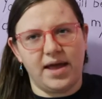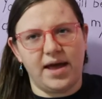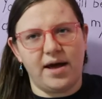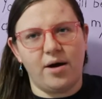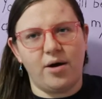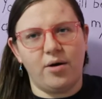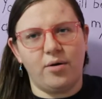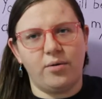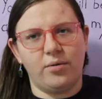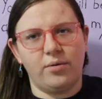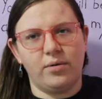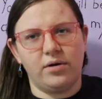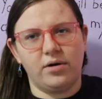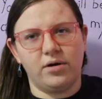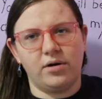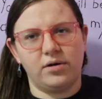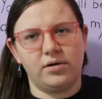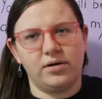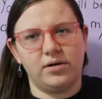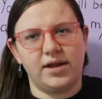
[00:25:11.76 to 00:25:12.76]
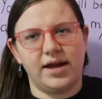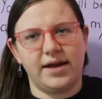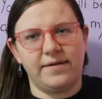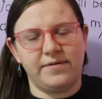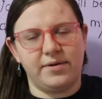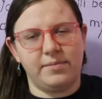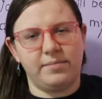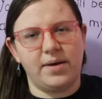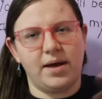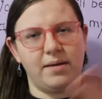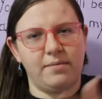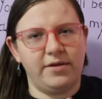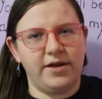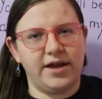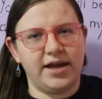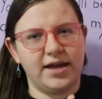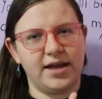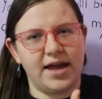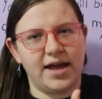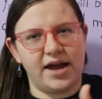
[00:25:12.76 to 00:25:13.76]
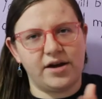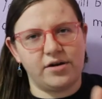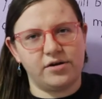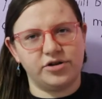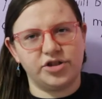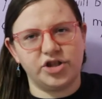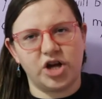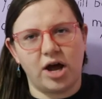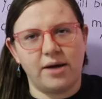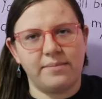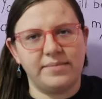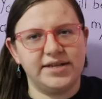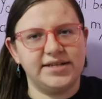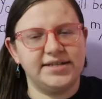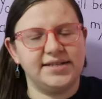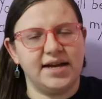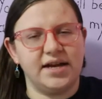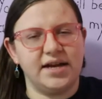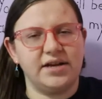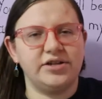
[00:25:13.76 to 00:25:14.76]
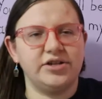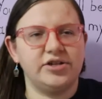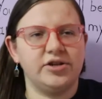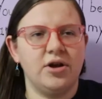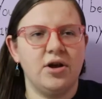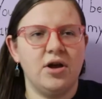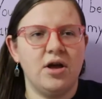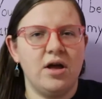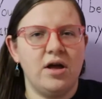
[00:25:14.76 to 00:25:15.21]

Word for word: how her life in public at her job and such